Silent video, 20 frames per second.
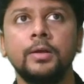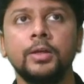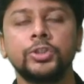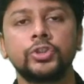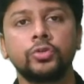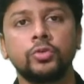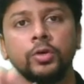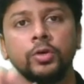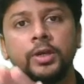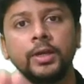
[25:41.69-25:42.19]

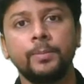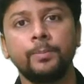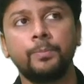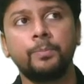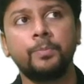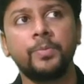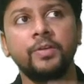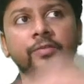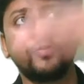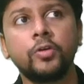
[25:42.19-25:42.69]
So
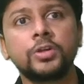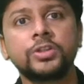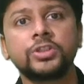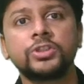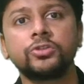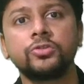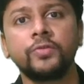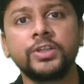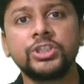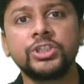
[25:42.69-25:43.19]
before
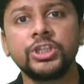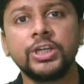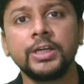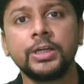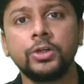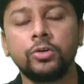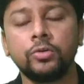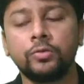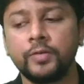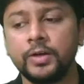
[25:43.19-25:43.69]

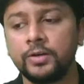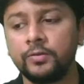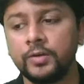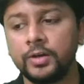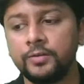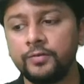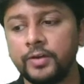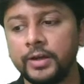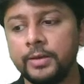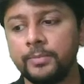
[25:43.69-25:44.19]
switching to
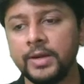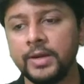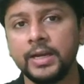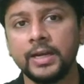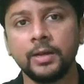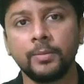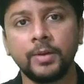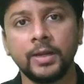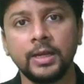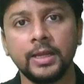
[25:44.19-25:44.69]

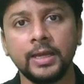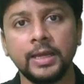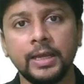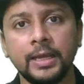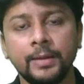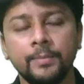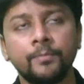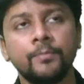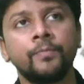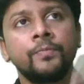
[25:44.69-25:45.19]

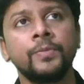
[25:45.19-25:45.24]
115BAA,